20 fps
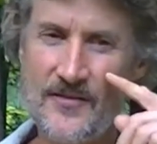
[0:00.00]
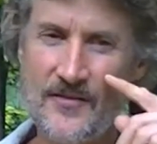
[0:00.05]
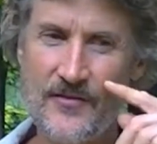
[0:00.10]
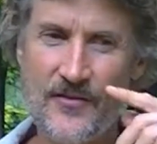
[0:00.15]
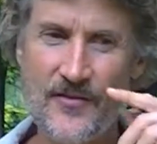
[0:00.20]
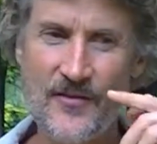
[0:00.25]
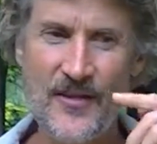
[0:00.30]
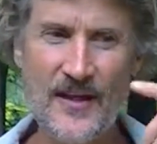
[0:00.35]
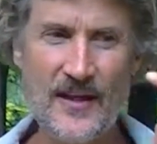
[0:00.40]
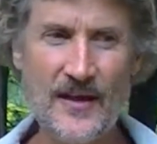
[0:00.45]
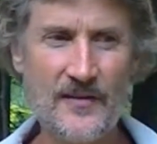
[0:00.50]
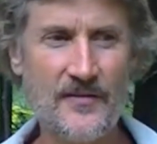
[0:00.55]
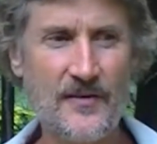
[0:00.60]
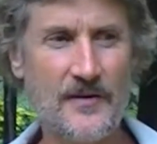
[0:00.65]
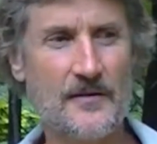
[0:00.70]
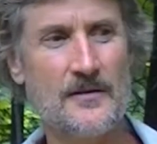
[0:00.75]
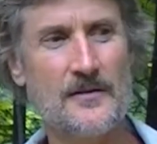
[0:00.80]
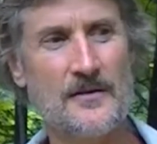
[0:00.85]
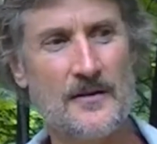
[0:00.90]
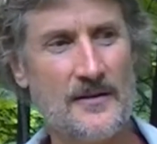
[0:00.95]
think of
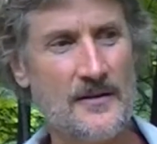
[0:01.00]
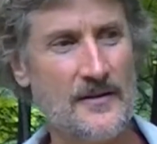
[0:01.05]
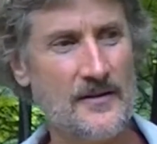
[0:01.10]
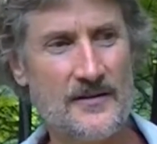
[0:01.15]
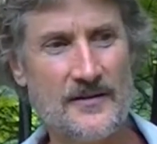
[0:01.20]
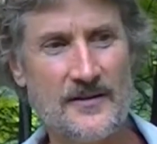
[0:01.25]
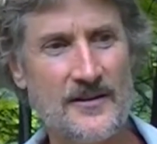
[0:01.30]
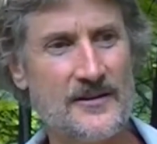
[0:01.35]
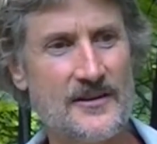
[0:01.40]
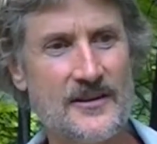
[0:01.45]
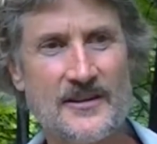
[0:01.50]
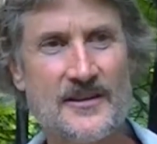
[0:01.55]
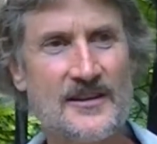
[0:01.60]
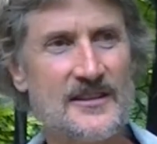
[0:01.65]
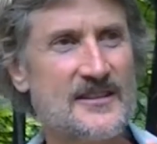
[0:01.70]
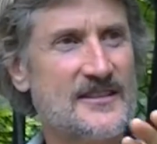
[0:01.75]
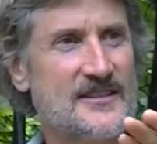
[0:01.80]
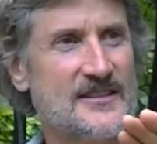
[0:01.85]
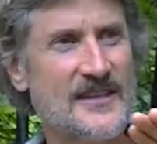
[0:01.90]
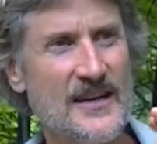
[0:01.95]
to
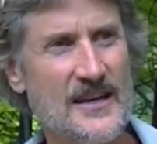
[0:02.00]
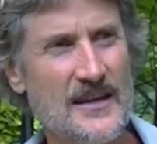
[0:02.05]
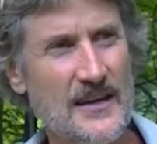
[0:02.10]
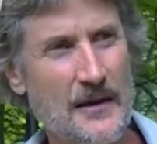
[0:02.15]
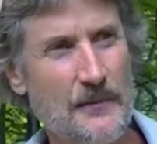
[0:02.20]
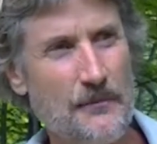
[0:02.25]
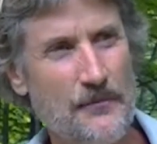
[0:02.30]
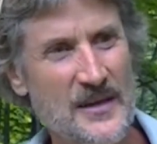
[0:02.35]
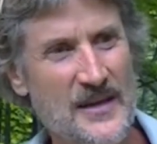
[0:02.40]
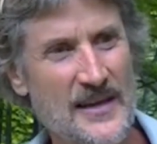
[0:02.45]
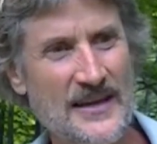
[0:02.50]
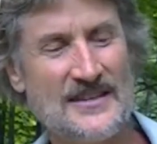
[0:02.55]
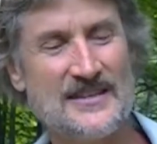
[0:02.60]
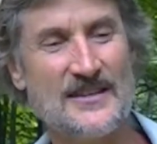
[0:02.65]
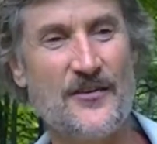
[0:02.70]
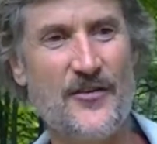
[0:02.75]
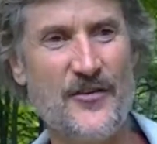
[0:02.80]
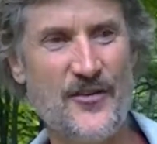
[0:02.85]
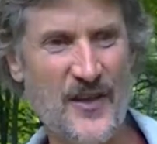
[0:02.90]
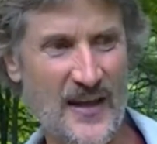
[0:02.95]
just see a being as a
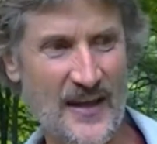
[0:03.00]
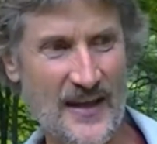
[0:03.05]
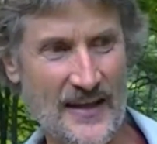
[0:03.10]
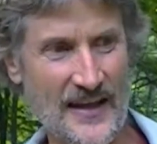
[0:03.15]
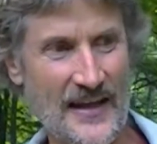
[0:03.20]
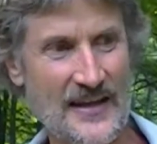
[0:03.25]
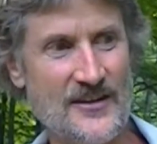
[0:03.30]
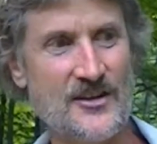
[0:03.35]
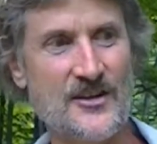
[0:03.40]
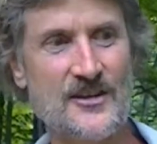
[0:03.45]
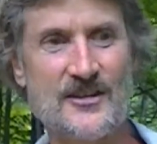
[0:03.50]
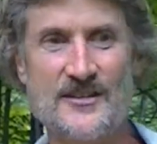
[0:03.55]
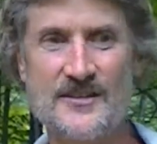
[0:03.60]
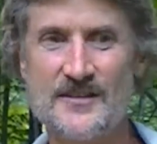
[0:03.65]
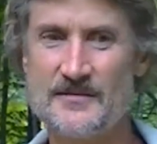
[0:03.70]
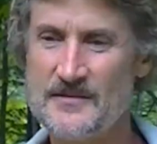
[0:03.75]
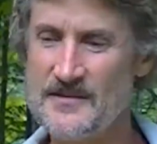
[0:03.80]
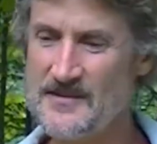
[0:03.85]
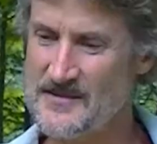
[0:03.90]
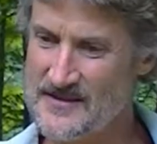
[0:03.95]
thing, and to just
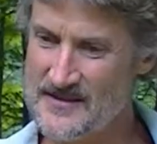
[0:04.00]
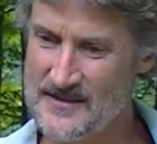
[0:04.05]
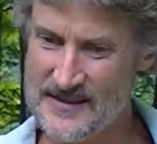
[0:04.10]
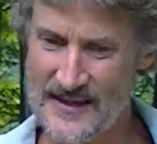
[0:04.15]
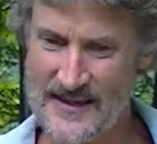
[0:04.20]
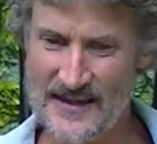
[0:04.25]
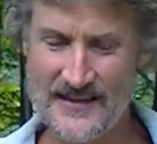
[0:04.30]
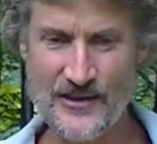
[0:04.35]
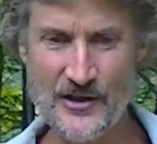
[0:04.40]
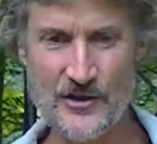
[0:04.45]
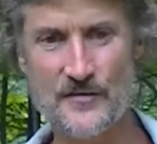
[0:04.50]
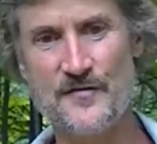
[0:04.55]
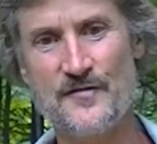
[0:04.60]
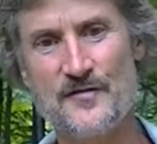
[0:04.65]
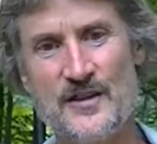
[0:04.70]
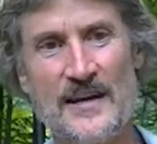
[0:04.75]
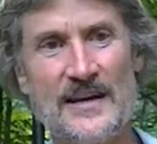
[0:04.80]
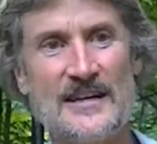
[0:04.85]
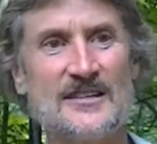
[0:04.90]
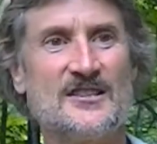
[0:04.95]
eat their
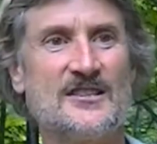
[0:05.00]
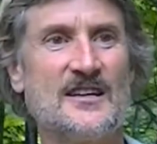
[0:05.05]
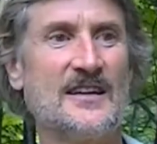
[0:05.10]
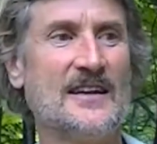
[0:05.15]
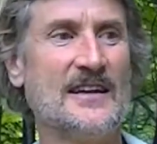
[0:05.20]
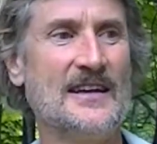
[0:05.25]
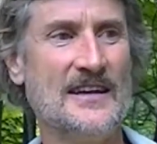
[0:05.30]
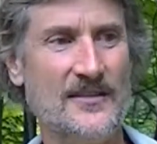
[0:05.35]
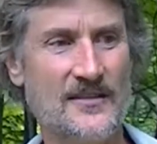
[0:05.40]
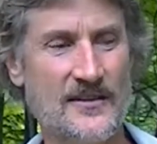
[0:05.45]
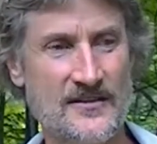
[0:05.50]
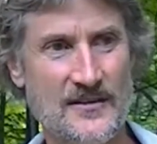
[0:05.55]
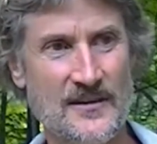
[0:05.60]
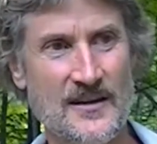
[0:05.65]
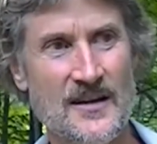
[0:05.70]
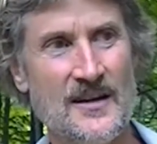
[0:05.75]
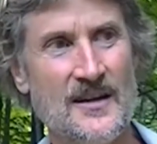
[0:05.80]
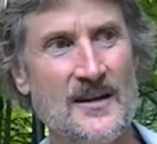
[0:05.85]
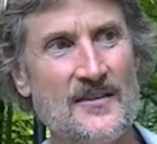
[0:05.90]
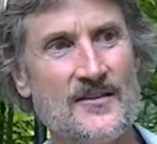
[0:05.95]
flesh and eat the
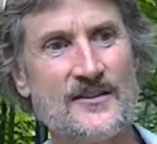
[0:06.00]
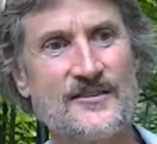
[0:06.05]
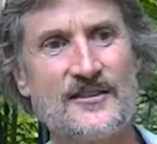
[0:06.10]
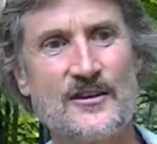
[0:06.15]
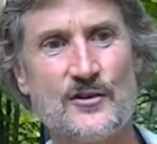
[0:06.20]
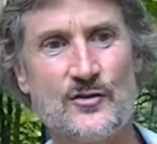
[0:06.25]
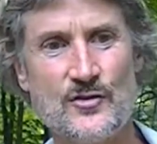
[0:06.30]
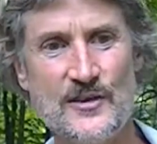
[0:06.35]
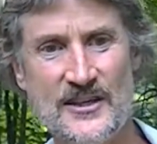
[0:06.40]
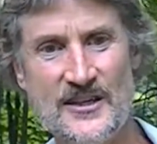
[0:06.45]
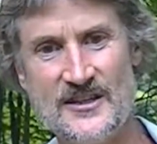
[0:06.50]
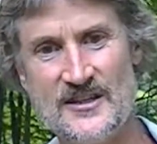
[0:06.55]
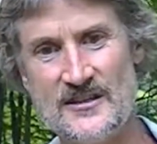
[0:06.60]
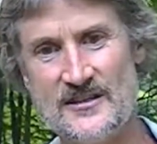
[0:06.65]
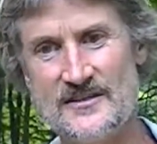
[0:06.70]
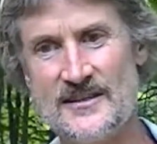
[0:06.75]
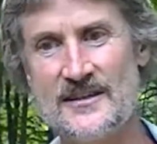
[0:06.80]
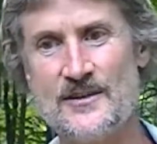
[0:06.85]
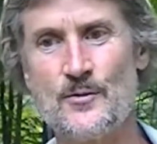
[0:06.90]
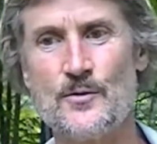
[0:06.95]
secretions,
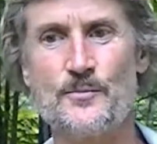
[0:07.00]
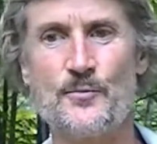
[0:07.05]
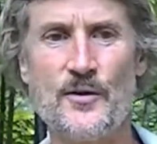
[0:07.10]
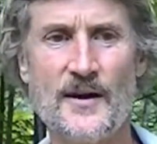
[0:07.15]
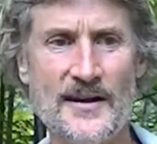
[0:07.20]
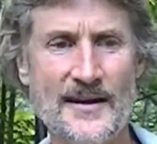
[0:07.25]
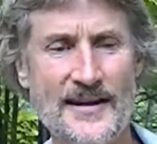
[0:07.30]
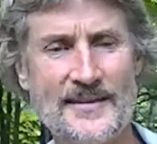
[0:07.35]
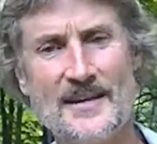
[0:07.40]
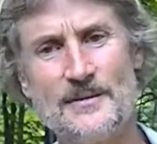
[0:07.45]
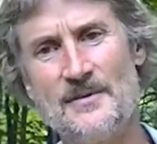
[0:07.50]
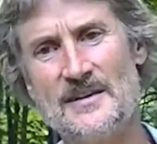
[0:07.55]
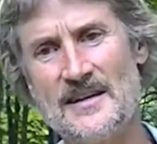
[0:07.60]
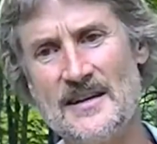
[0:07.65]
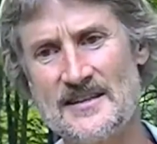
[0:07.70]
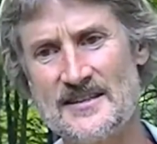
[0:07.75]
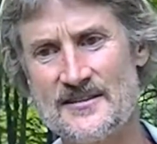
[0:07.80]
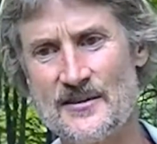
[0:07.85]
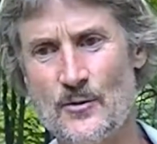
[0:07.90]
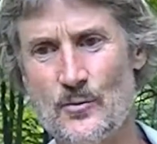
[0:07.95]
and to impregnate them
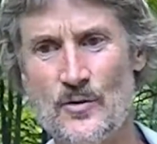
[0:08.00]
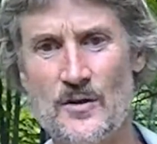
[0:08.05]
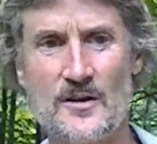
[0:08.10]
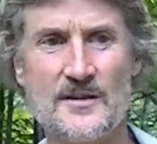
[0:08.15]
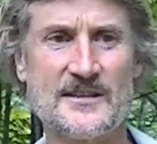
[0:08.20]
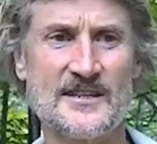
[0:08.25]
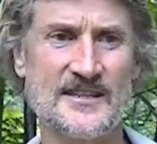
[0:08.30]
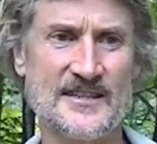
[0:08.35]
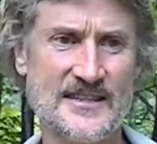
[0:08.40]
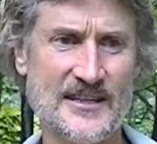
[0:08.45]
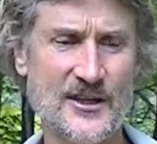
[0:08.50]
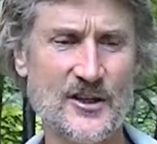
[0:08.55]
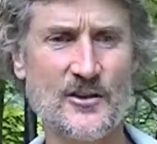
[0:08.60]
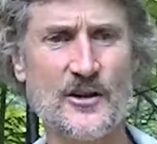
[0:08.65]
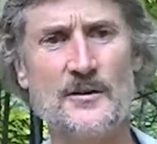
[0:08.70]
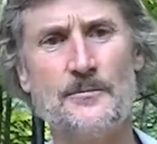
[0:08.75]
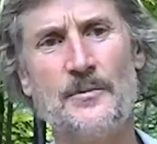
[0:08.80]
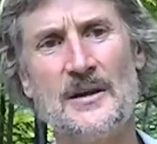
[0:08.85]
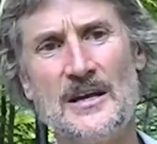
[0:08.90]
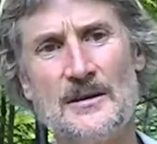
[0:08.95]
against their will, and to steal their
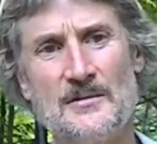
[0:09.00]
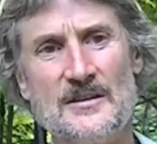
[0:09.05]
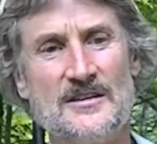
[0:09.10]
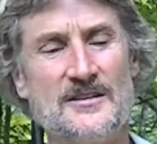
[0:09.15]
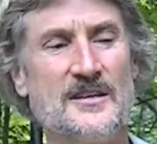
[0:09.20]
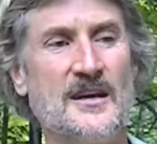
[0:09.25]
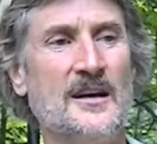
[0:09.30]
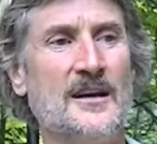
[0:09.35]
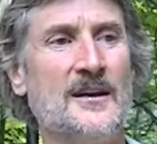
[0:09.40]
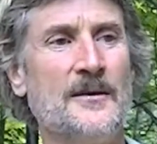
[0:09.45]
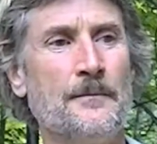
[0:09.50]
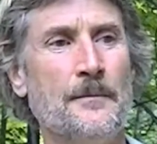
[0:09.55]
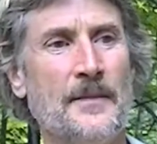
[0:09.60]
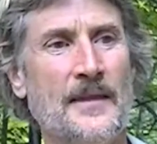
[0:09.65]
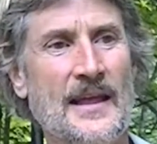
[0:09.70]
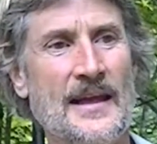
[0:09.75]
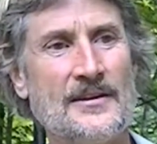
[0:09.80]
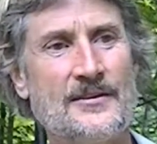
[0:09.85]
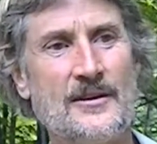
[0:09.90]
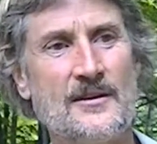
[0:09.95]
babies,
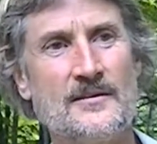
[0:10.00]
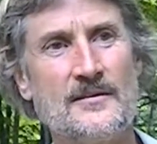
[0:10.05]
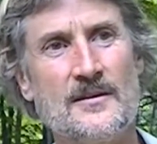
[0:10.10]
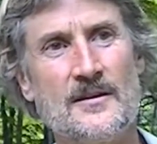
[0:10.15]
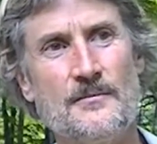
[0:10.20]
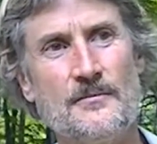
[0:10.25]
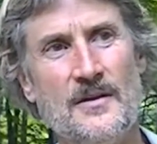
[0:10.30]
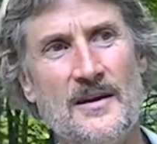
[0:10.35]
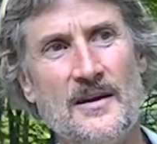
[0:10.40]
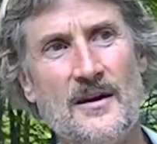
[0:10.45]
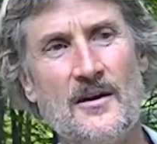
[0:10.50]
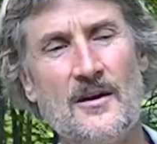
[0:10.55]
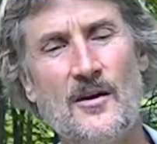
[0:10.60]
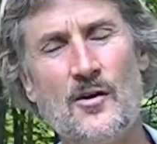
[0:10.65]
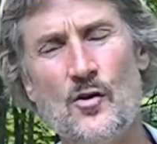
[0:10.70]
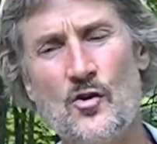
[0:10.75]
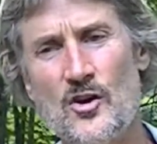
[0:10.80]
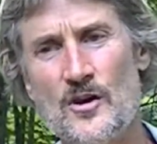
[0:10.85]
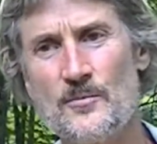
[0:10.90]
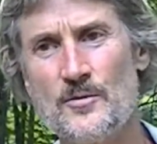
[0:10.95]
and to commit
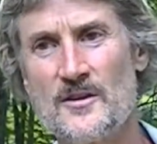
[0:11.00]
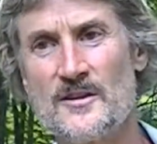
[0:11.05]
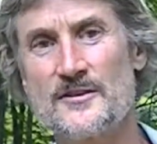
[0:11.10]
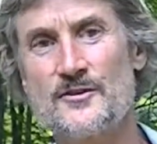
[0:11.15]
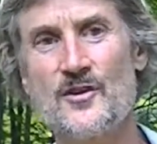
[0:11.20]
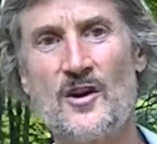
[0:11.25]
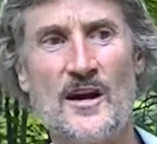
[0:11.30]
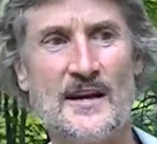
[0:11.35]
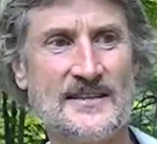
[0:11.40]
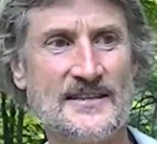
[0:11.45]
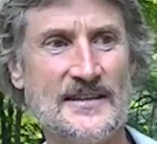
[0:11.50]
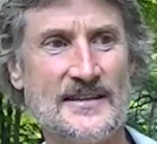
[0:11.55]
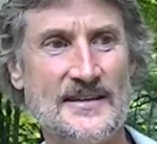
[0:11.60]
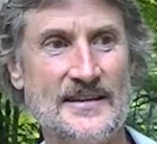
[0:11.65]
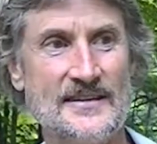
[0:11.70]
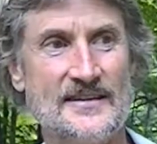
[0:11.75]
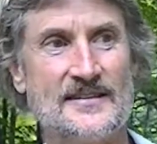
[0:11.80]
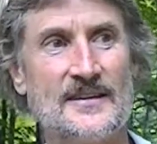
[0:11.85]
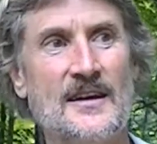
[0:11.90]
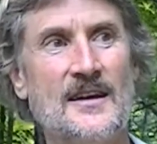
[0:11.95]
horrible
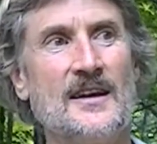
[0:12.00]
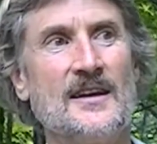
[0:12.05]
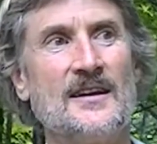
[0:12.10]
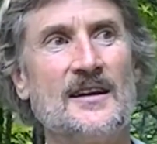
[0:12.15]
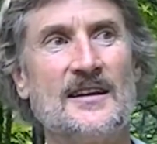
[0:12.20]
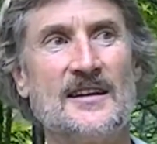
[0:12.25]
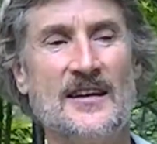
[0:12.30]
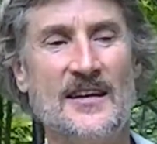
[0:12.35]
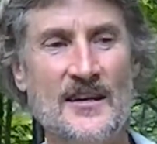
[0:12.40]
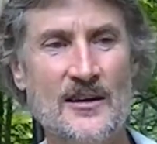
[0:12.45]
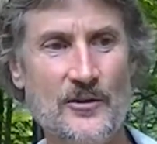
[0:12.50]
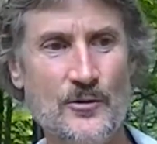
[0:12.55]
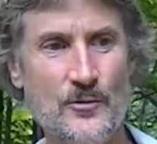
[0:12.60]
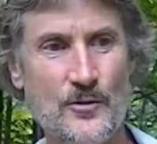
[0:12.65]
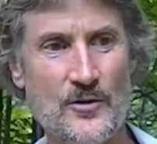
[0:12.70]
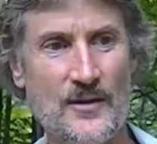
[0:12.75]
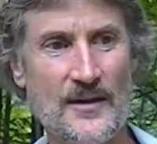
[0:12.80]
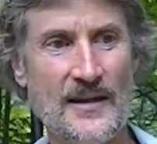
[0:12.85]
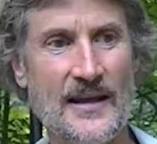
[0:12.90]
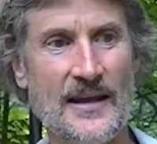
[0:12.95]
atrocities
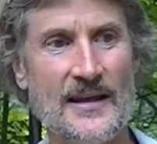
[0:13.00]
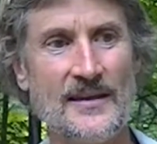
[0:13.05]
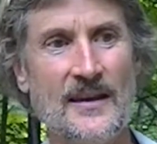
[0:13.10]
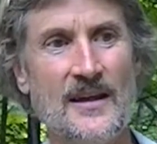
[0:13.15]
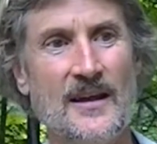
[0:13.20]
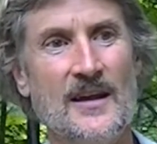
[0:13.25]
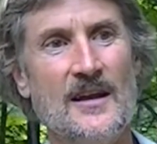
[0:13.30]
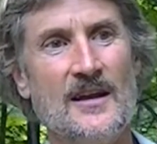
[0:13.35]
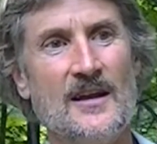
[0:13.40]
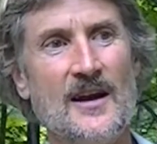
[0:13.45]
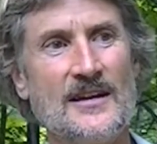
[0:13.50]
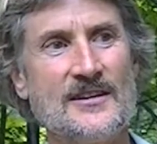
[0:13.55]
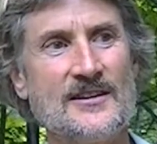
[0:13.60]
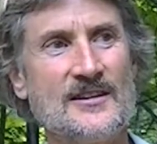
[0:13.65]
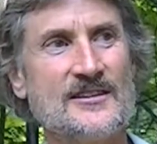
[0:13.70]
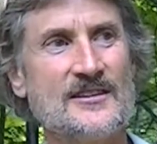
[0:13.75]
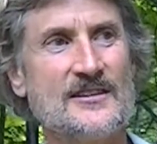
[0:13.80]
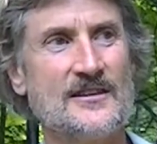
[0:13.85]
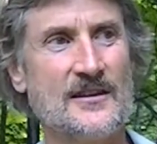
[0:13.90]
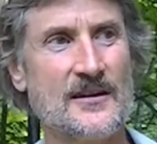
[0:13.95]
continually, and not
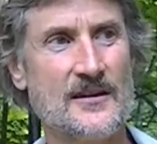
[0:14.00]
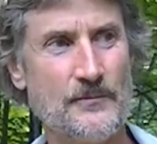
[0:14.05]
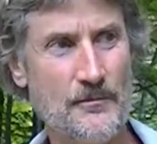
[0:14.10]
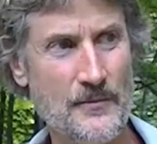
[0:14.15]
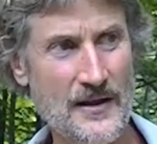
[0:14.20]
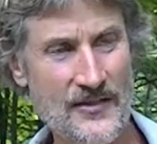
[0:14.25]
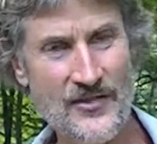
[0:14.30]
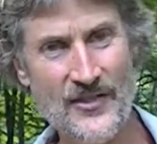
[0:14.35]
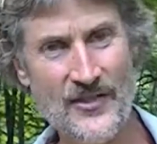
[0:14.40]
just commit